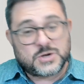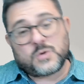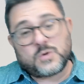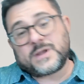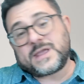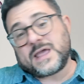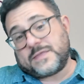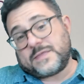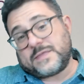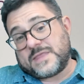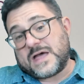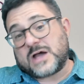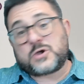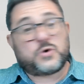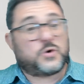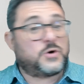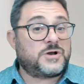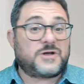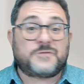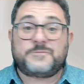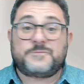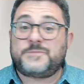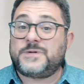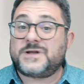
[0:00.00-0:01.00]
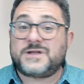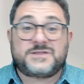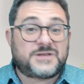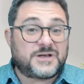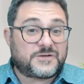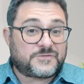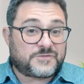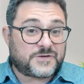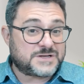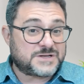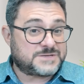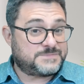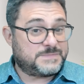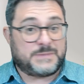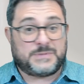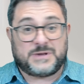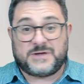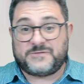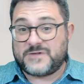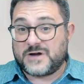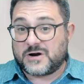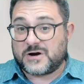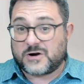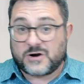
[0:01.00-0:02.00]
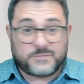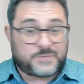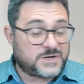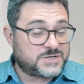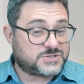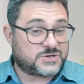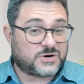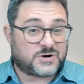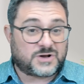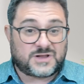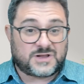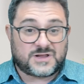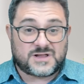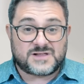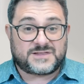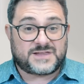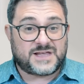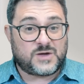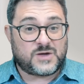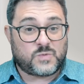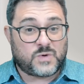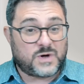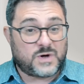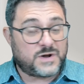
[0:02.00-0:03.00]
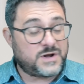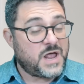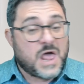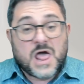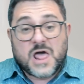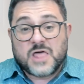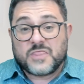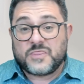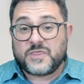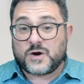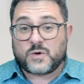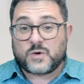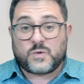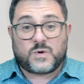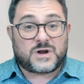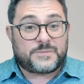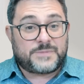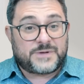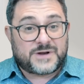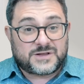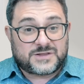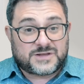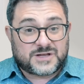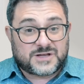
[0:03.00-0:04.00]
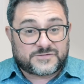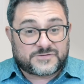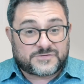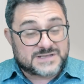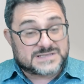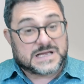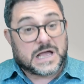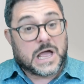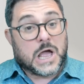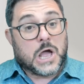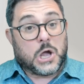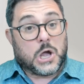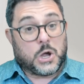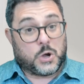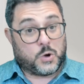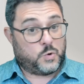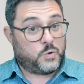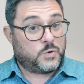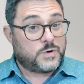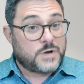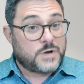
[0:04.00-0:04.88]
So again, that could have been a difference. Maybe if everybody started on day one, there would have been a difference.